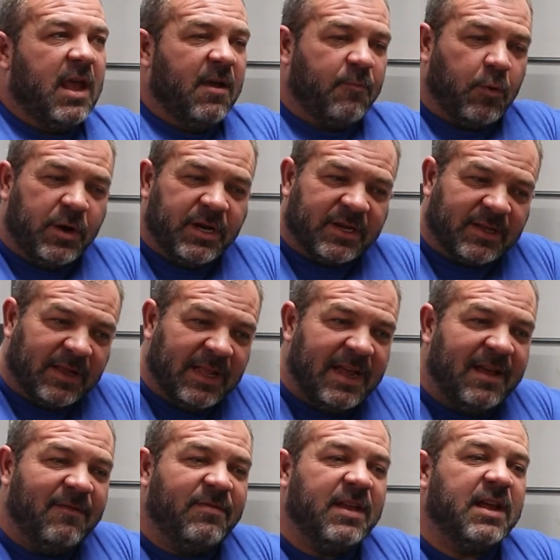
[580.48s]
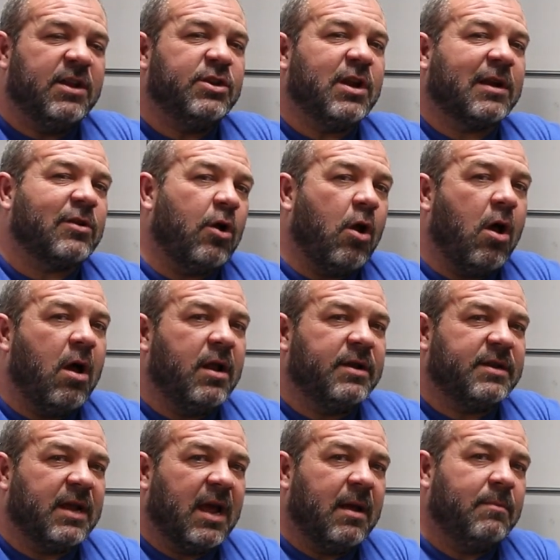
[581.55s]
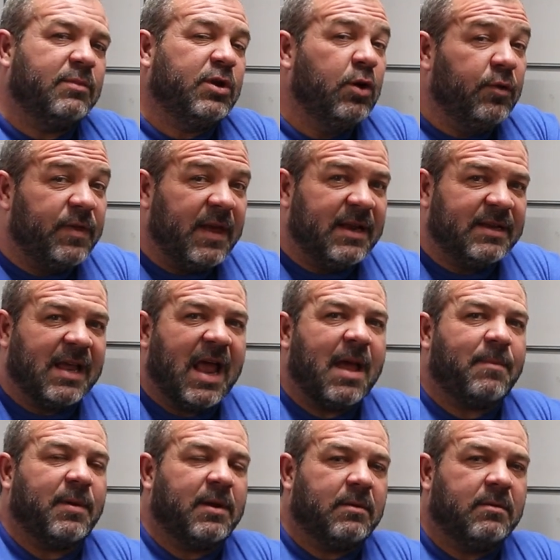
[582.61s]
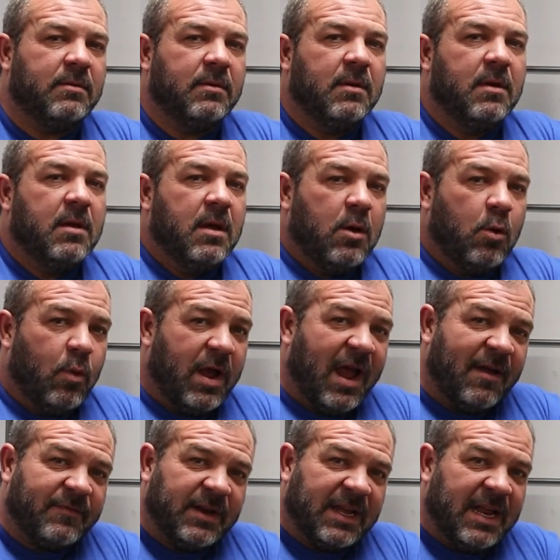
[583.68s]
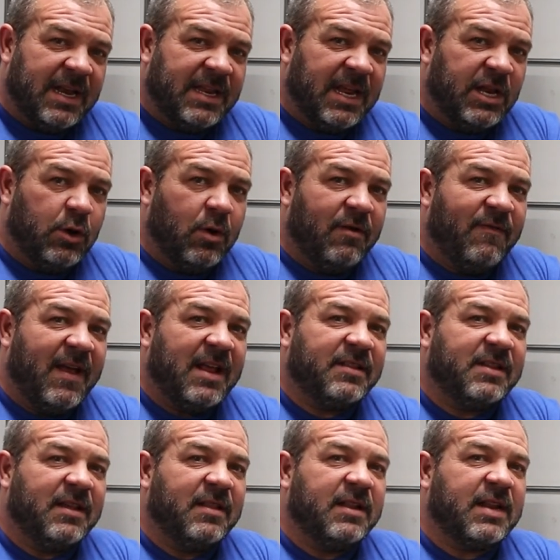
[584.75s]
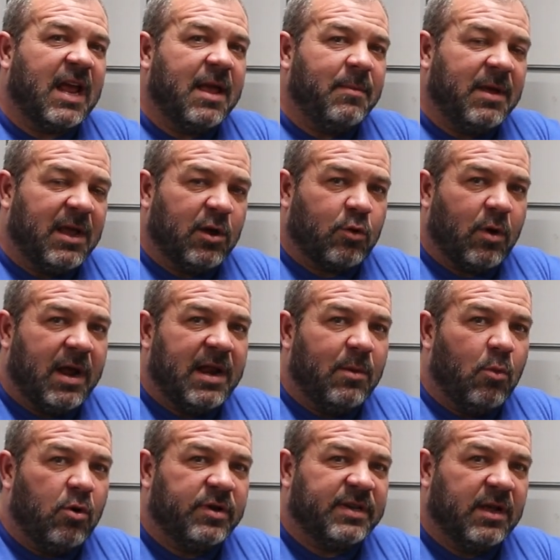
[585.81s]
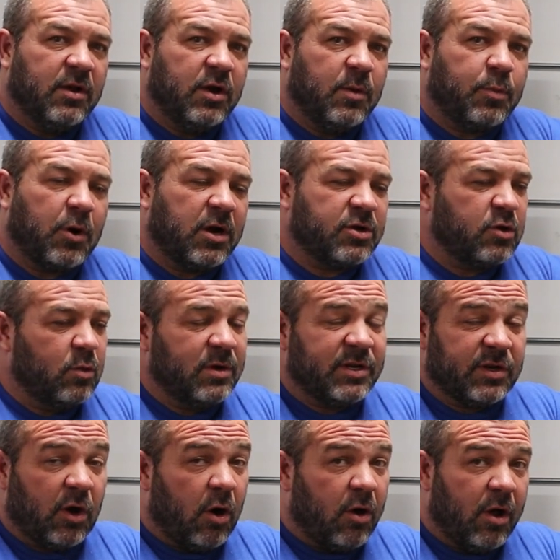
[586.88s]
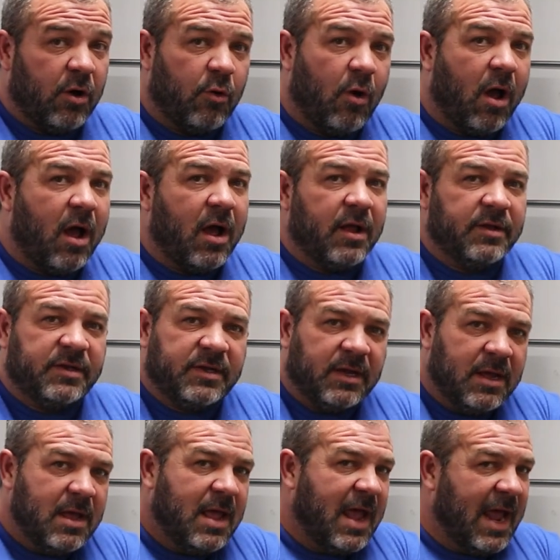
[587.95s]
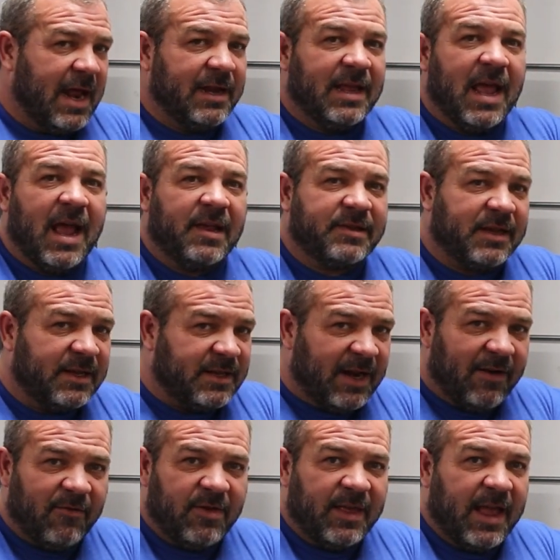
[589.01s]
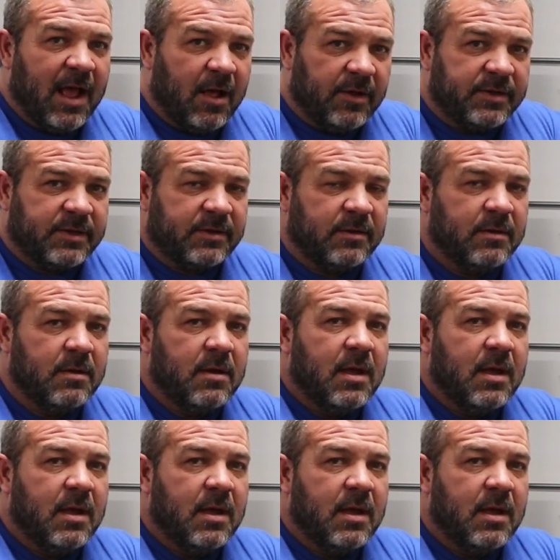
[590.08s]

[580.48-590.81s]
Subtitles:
If we just leave the injector on time, two things happen. We have to continue advancing the timing and creating more cylinder pressure, which is hard on rods, head gaskets, and everything else.